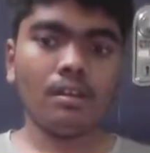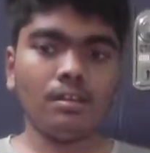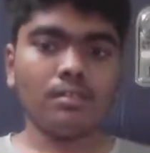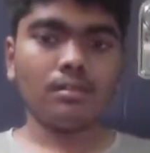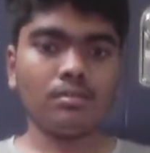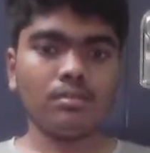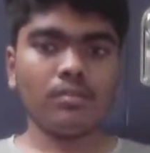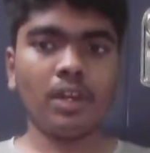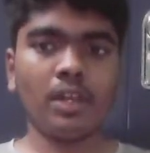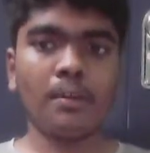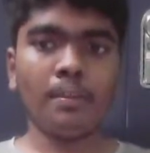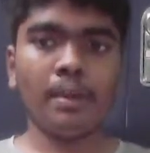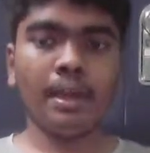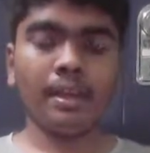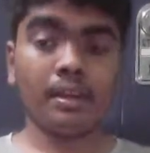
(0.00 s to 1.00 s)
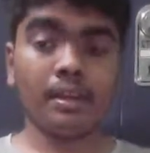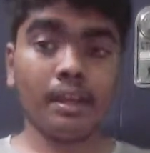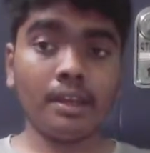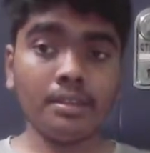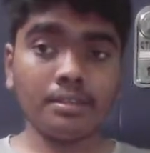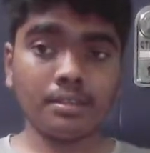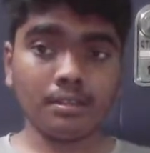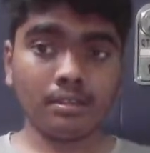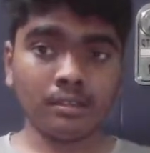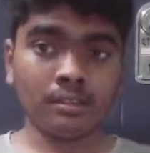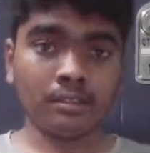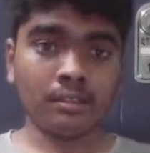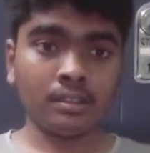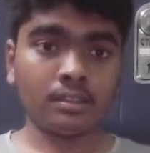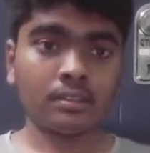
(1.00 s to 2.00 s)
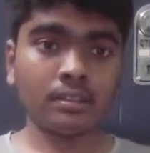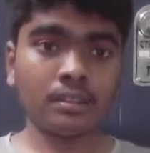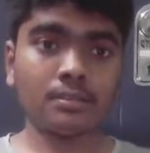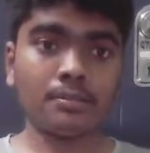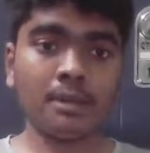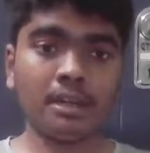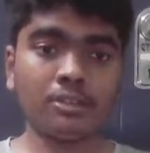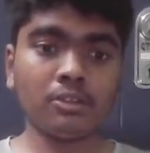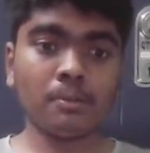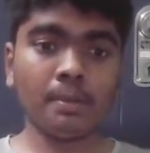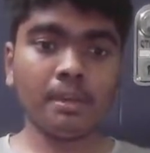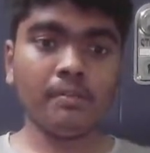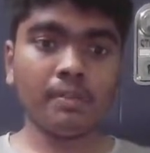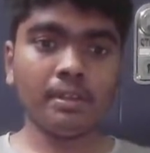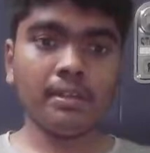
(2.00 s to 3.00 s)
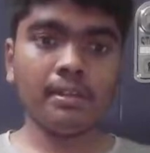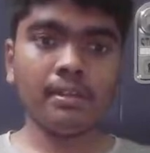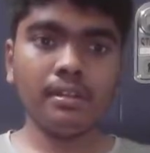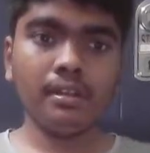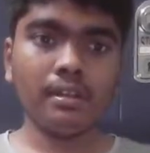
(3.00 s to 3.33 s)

So welcome back guys, this is Madhav PVL